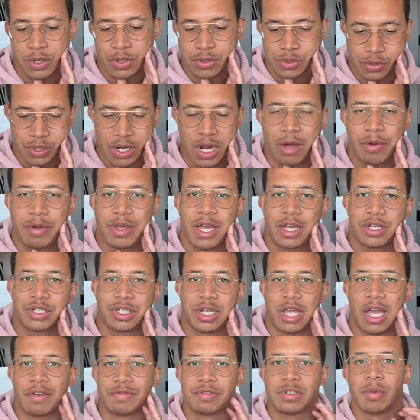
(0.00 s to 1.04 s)
So now we actually
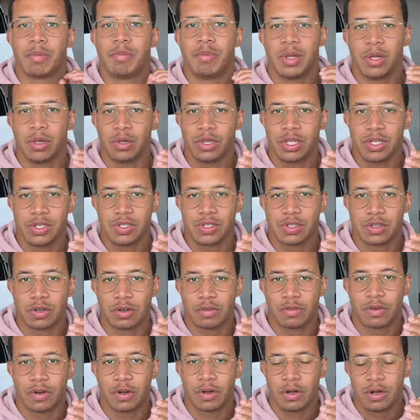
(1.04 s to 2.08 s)
have to build this
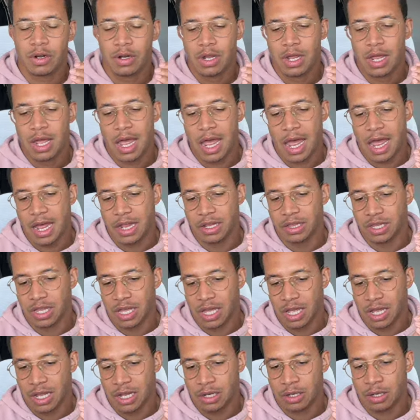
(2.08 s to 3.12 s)
server and
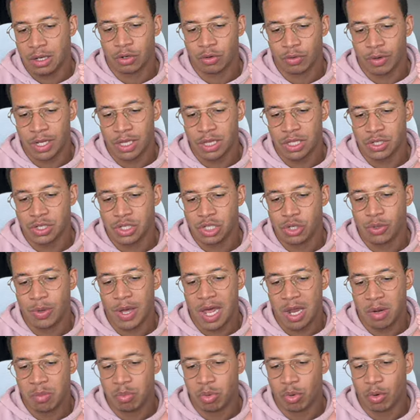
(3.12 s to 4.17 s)
then create this new
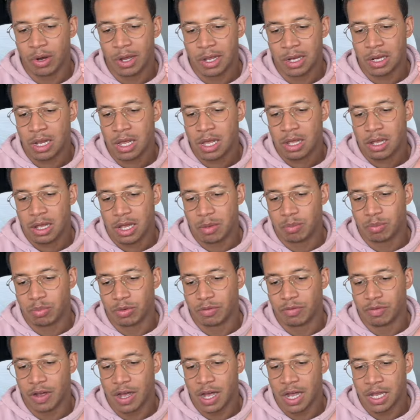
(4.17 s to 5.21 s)
endpoint and
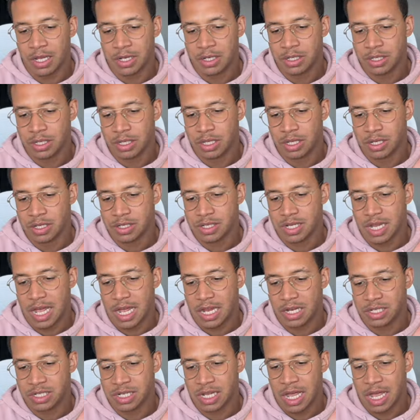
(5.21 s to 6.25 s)
provide this
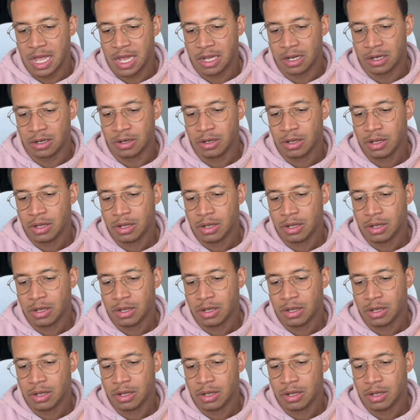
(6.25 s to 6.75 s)
end-to-end,